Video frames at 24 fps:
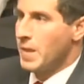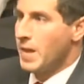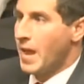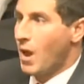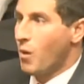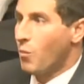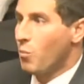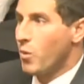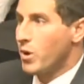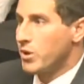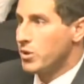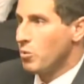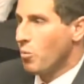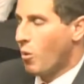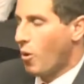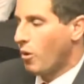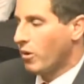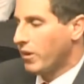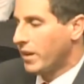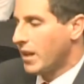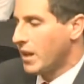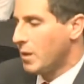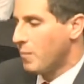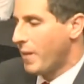And when you all
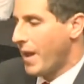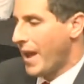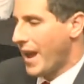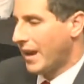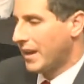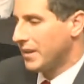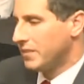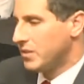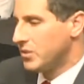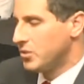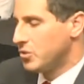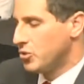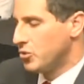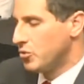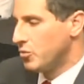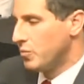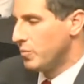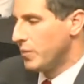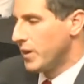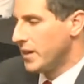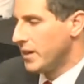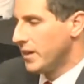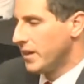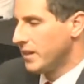came back at the June
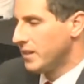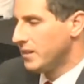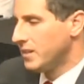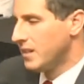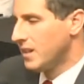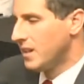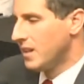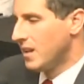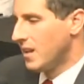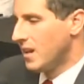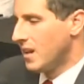meeting,